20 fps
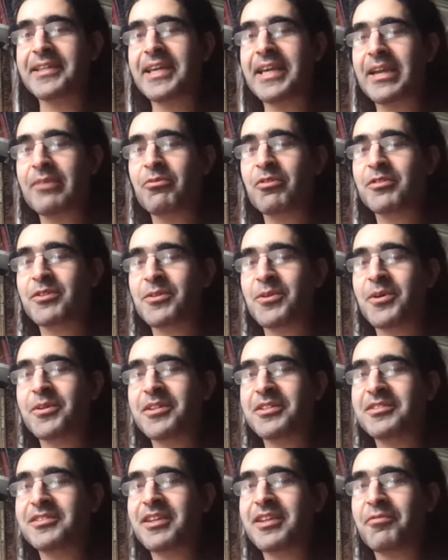game with the
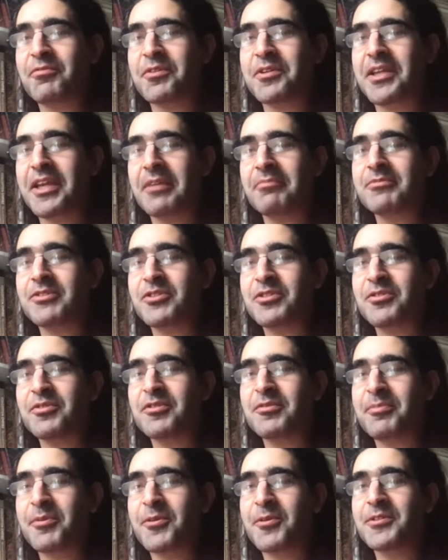longest ever name
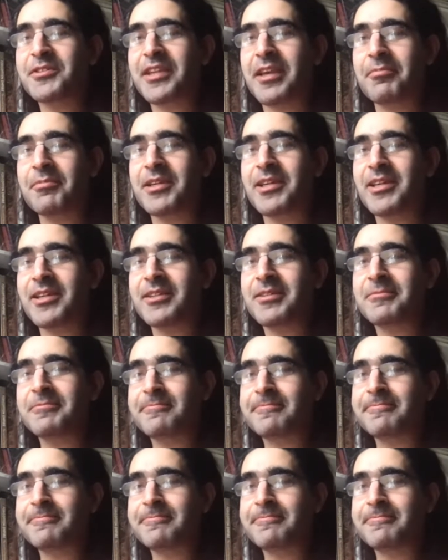to Board Game Geek.